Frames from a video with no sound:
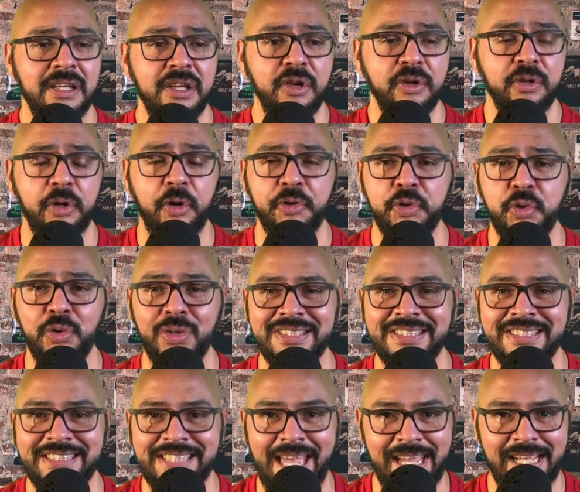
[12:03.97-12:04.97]
go through a
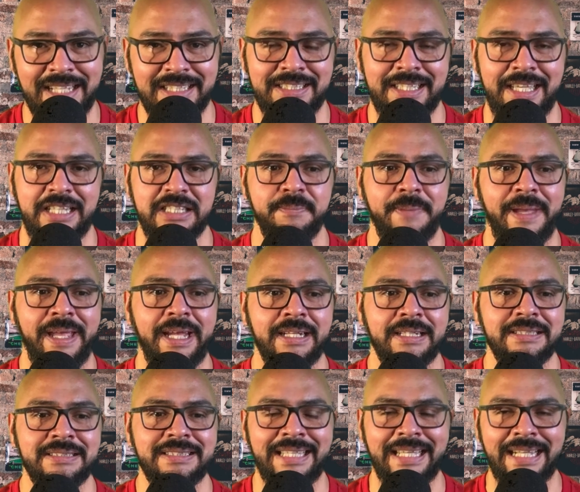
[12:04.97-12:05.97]
psych test, making us
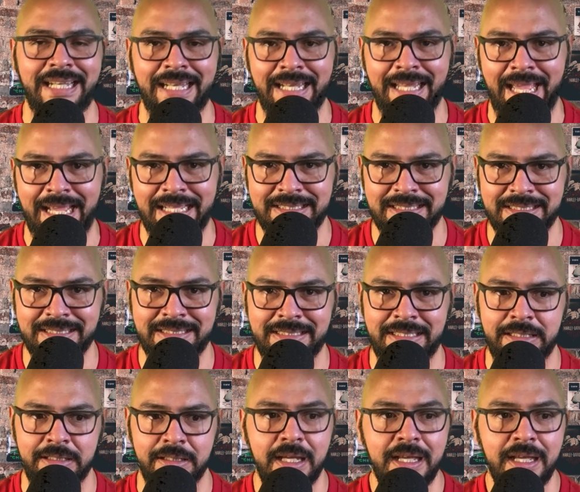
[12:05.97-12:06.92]
get licensing